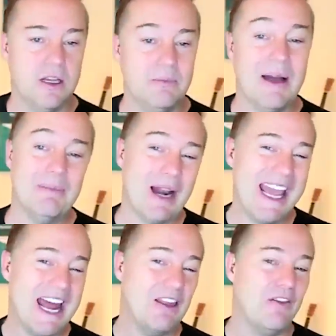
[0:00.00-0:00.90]
But I
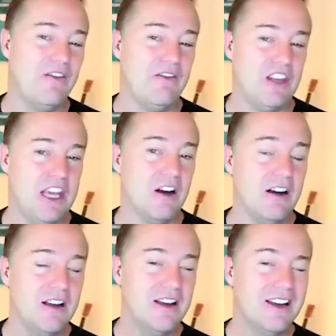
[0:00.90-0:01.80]
added the fifth year
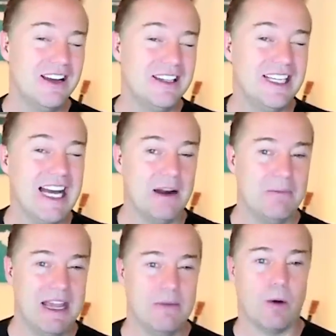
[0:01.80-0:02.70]
to kind of
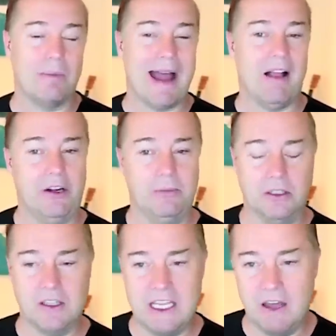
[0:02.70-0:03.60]
make it more palatable
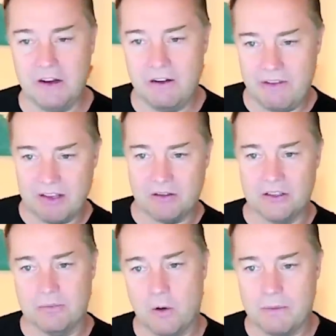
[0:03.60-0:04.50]
to the other investors
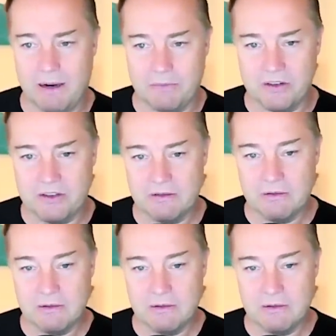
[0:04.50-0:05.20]
and board members.